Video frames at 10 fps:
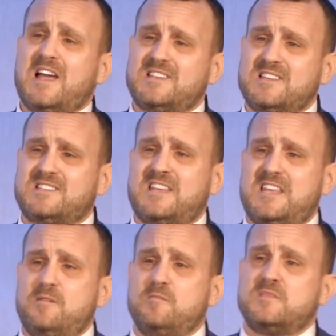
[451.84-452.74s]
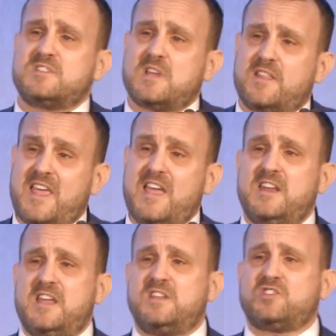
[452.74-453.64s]
as it seems their
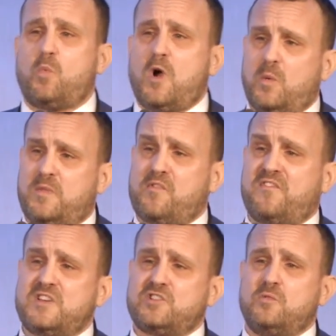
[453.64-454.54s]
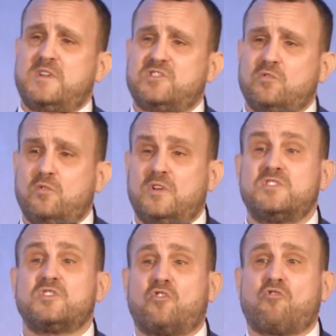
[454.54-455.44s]
need to work with professional
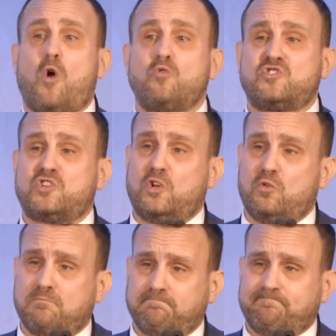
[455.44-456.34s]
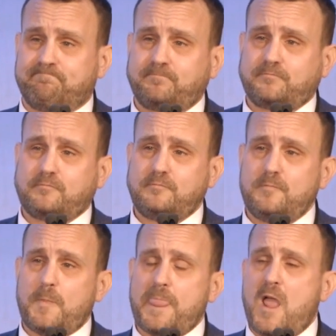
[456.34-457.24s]
installers grows too.
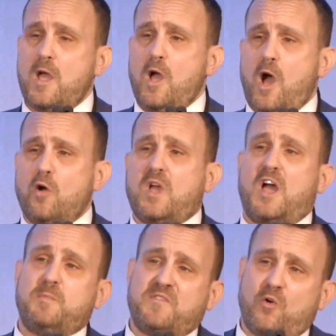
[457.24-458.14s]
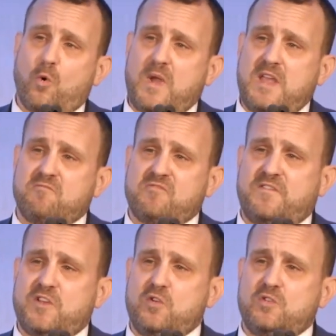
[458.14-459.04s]
Okay, before we
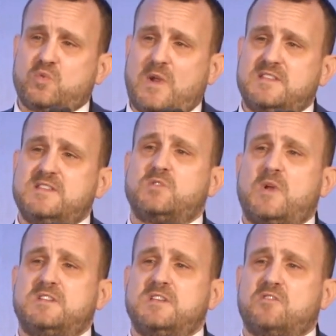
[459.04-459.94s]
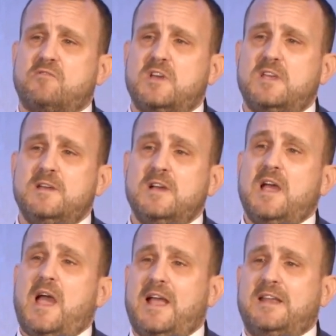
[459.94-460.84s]
review 2023,
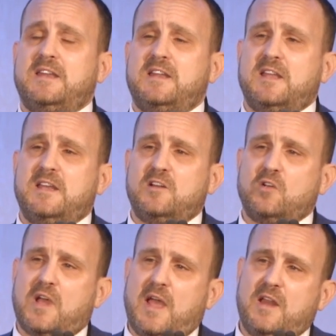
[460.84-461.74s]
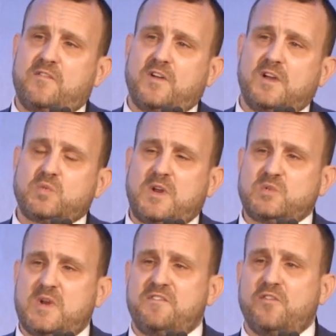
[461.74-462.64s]
and indeed a look ahead for
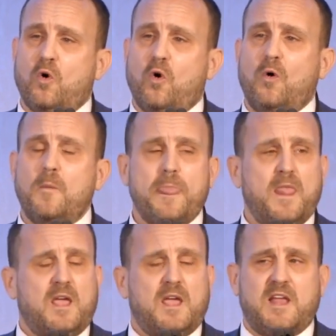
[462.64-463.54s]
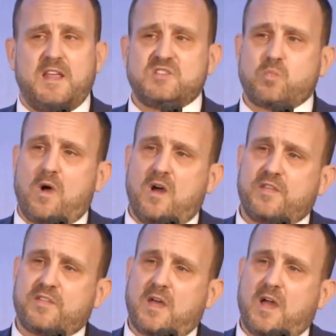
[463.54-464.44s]
2024, it is
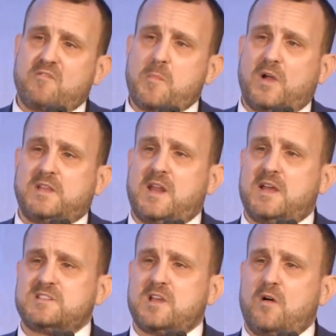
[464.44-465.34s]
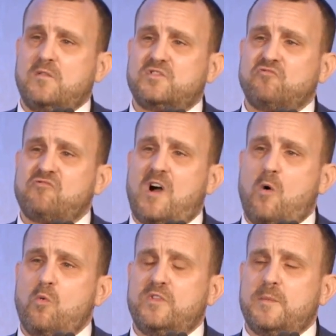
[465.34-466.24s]
worth reminding ourselves the
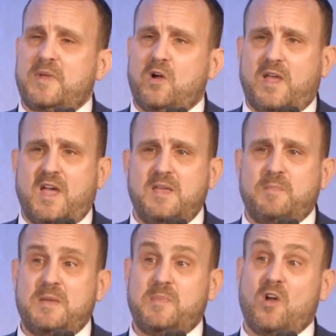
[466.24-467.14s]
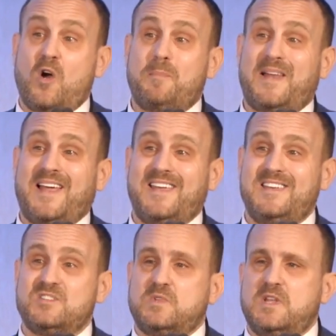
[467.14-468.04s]
role that BiKBBI
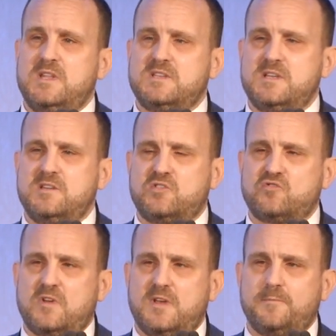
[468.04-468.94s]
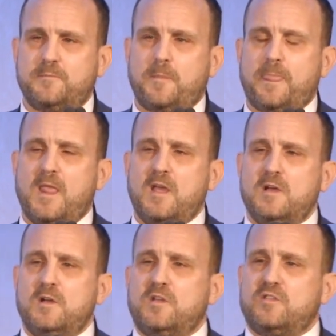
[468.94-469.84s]
plays within this industry.
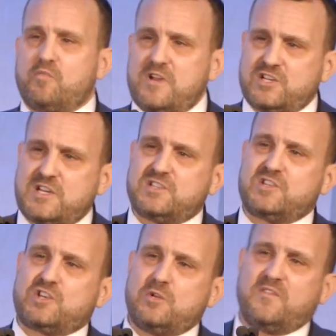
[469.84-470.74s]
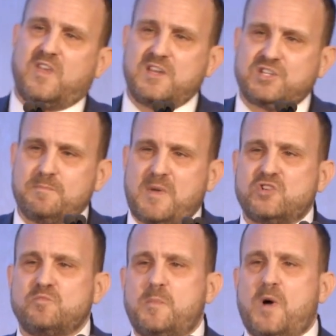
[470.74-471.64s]
The British Institute of Kitchen,
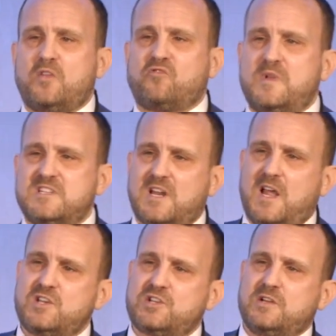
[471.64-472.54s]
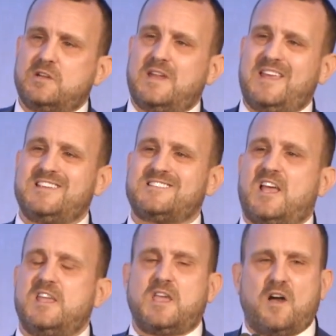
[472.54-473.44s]
Bedroom and Bathroom Installation is
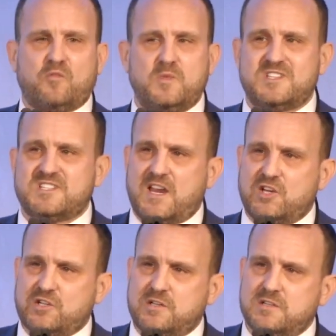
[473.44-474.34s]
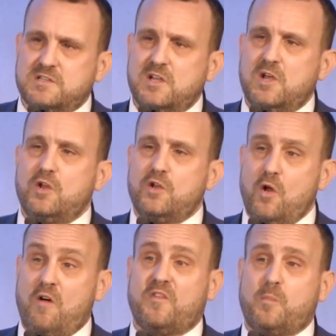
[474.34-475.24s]
a government-sanctioned,
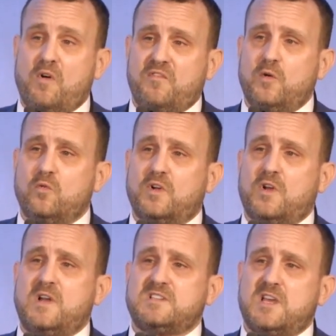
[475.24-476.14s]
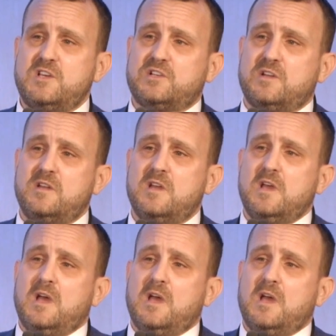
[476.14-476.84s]
not-for-profit organisation,